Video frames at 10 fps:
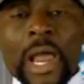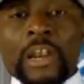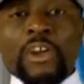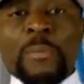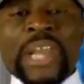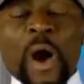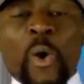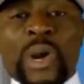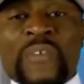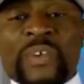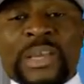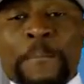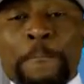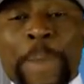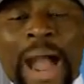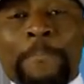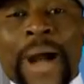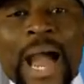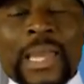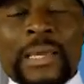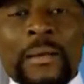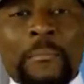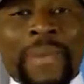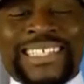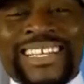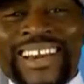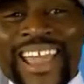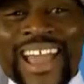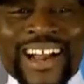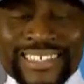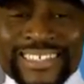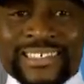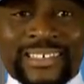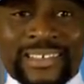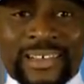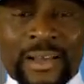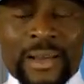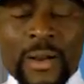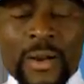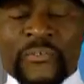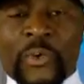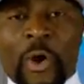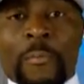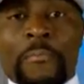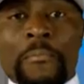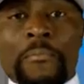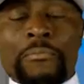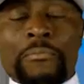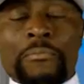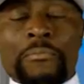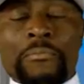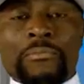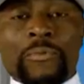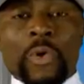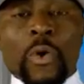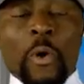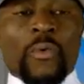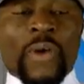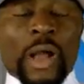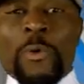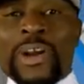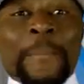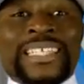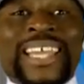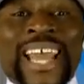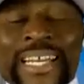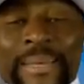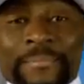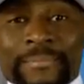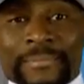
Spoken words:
Not be not only for the buy materials from Oyibo their material them.